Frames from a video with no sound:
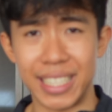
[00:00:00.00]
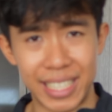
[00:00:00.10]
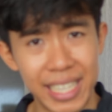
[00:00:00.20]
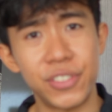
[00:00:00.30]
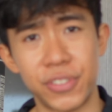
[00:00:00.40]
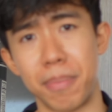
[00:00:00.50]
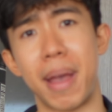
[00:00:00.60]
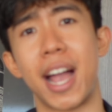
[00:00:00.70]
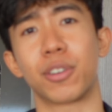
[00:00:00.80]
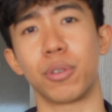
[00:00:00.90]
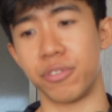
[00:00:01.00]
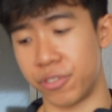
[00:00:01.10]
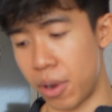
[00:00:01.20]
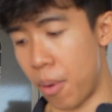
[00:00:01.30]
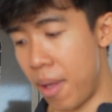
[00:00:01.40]
decent macros.
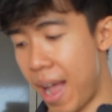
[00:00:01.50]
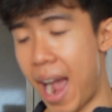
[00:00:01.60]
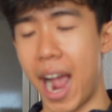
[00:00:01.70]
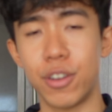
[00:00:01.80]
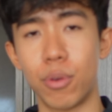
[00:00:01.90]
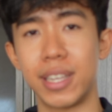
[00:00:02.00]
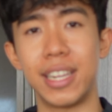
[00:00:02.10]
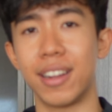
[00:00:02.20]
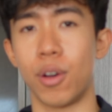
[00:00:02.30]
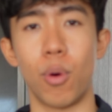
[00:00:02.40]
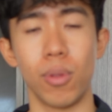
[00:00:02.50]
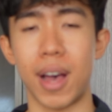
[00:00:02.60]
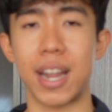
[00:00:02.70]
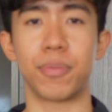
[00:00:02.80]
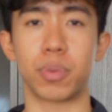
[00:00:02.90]
So I don't eat a whole
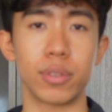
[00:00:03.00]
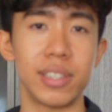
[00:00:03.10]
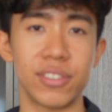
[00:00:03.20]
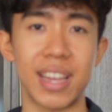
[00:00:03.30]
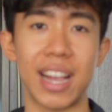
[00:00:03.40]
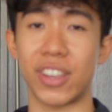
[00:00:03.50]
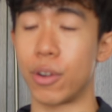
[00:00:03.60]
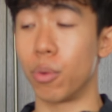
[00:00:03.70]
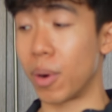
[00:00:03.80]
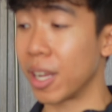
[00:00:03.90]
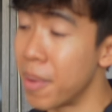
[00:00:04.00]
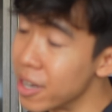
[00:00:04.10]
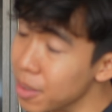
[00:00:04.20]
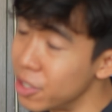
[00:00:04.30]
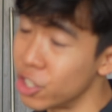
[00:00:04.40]
lot of protein snacks. I don't
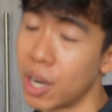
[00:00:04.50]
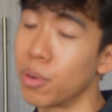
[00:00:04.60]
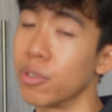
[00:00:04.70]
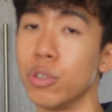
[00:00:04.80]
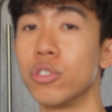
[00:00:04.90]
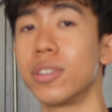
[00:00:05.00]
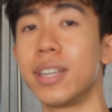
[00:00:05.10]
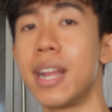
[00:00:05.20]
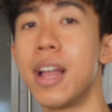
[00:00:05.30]
recommend them in general usually,